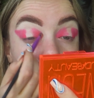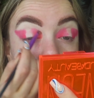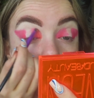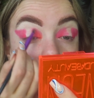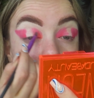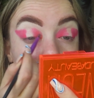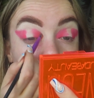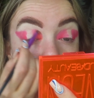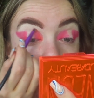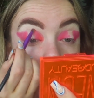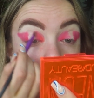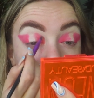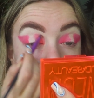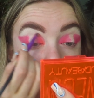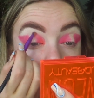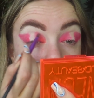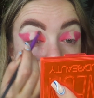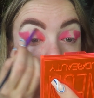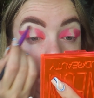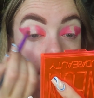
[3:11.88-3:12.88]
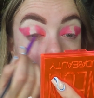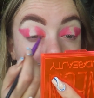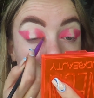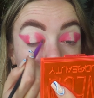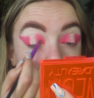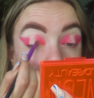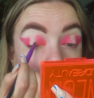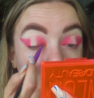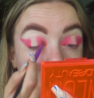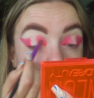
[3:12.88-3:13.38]
So yeah, I'm just gonna
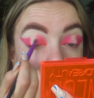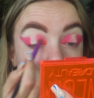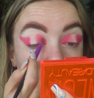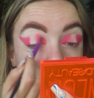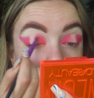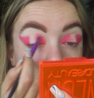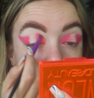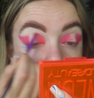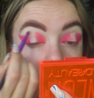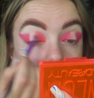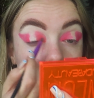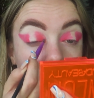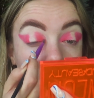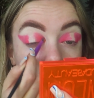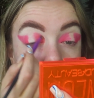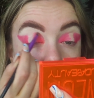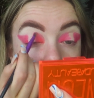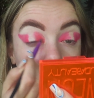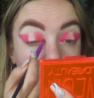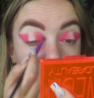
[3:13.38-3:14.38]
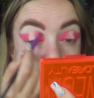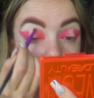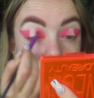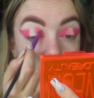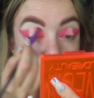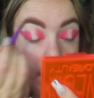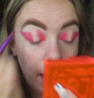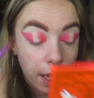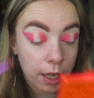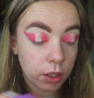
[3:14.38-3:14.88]
blend it out
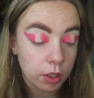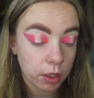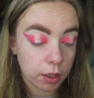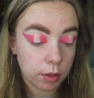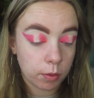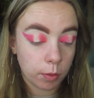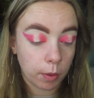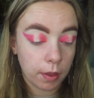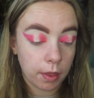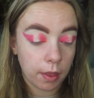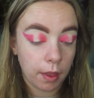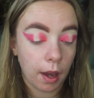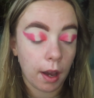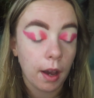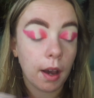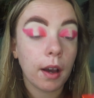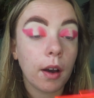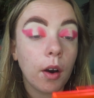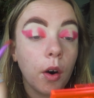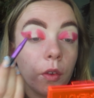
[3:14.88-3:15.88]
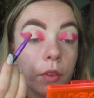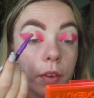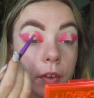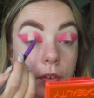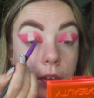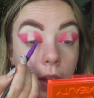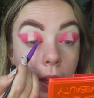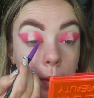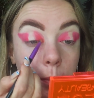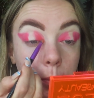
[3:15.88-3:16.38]
the edges with that on the
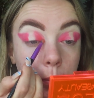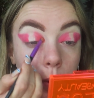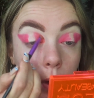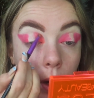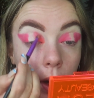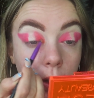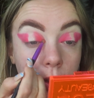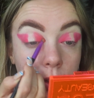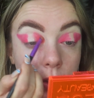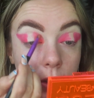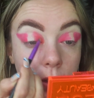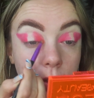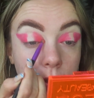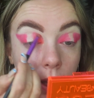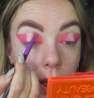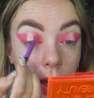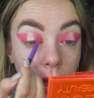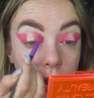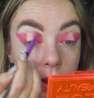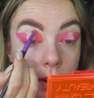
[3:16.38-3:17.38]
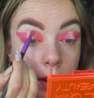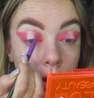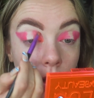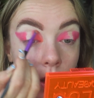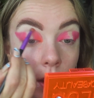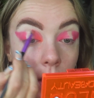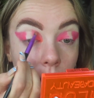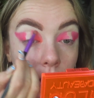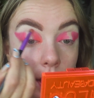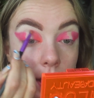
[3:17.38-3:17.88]
same brush, because then
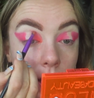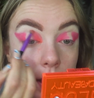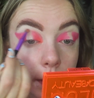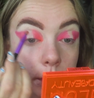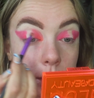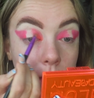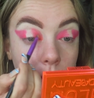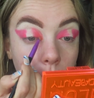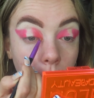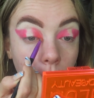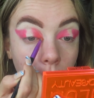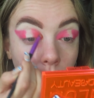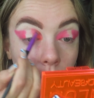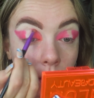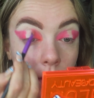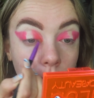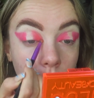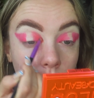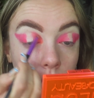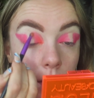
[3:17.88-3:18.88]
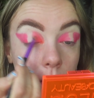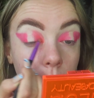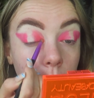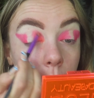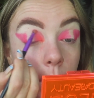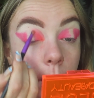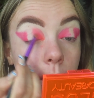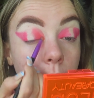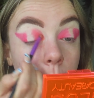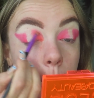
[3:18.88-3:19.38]
it keeps the
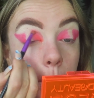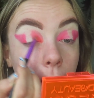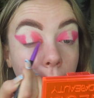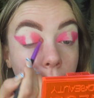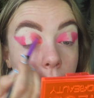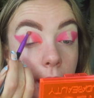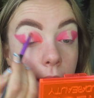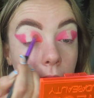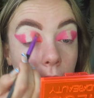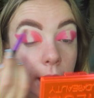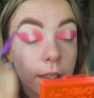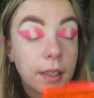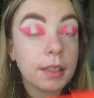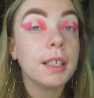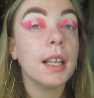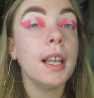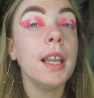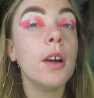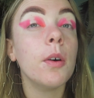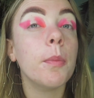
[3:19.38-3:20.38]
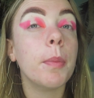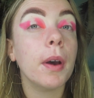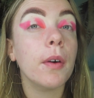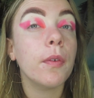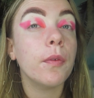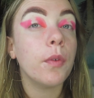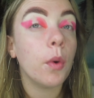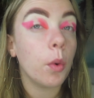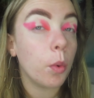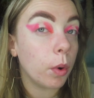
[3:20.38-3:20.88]
pink in. There's a little bit of
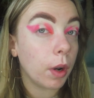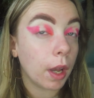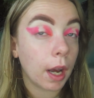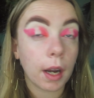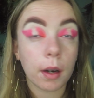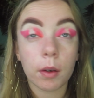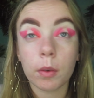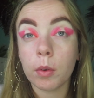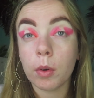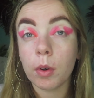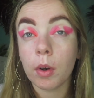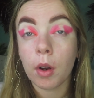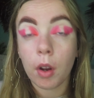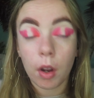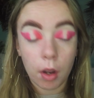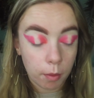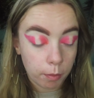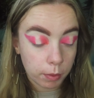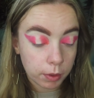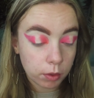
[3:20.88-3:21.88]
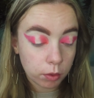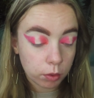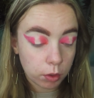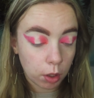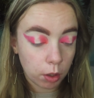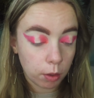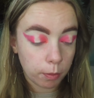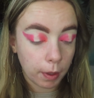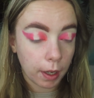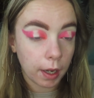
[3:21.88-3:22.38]
fallout, but it's not
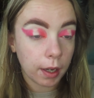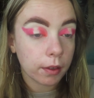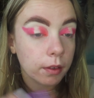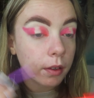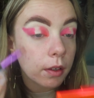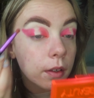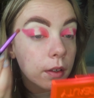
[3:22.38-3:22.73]
too bad.